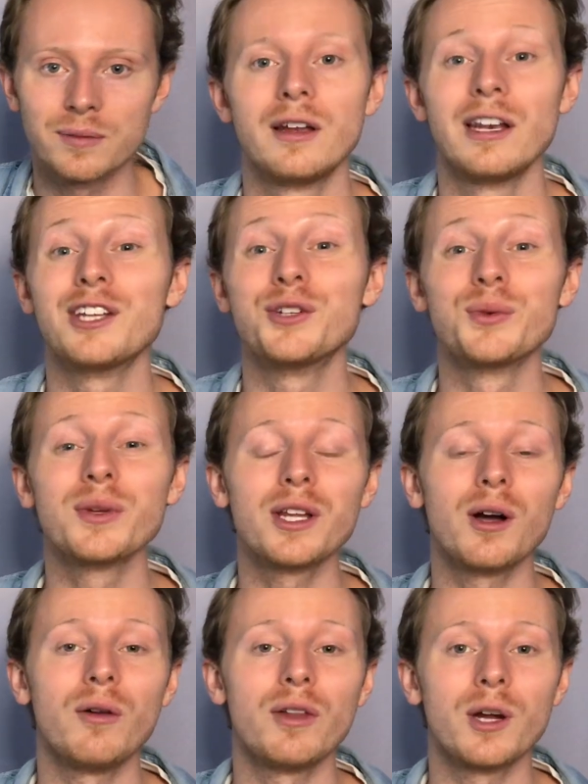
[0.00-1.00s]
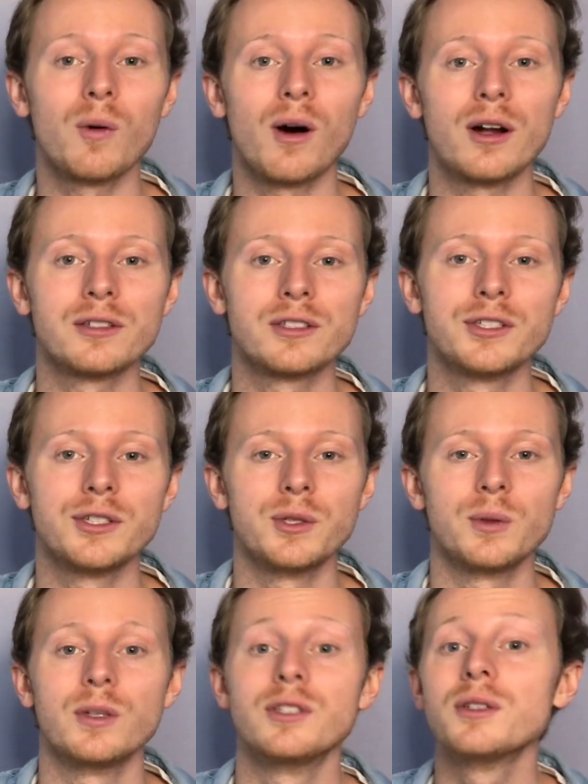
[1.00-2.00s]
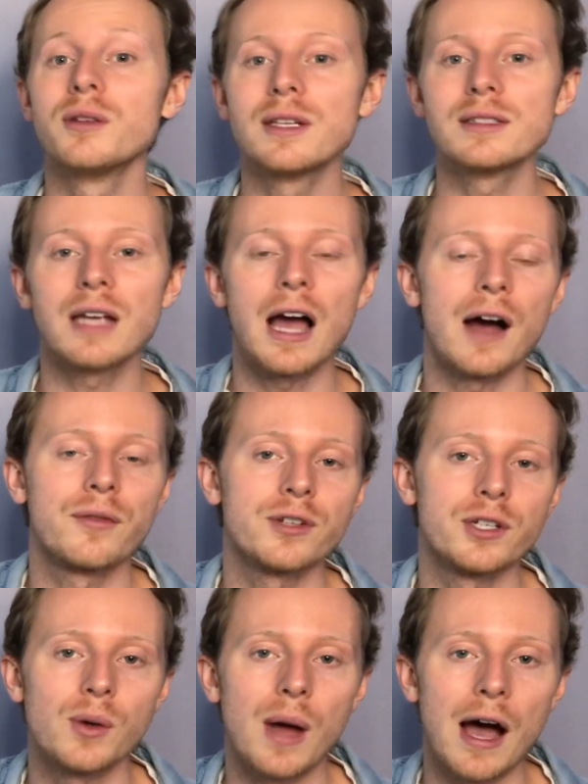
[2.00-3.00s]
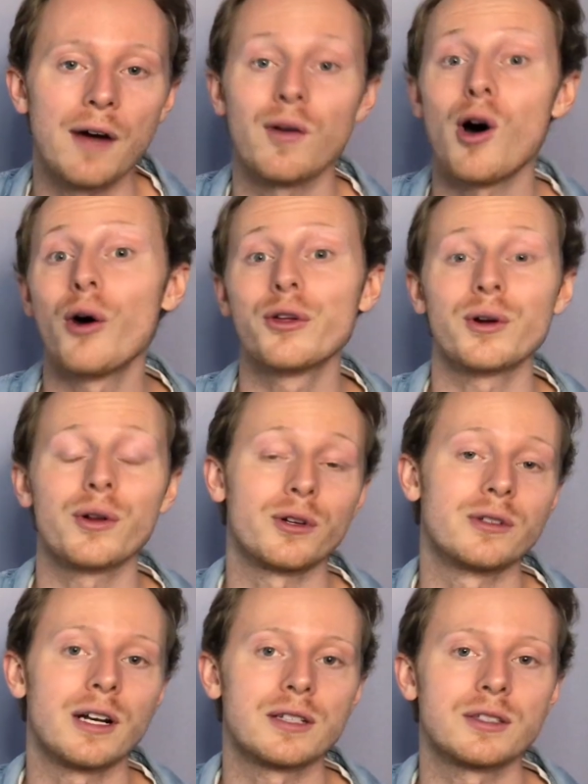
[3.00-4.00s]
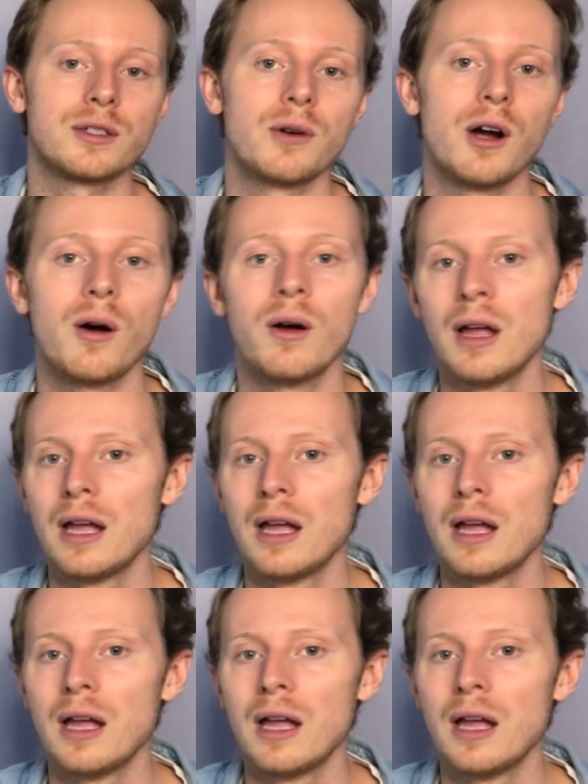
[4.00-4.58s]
Now, you really only want to do this after you have all your other ducks in a row.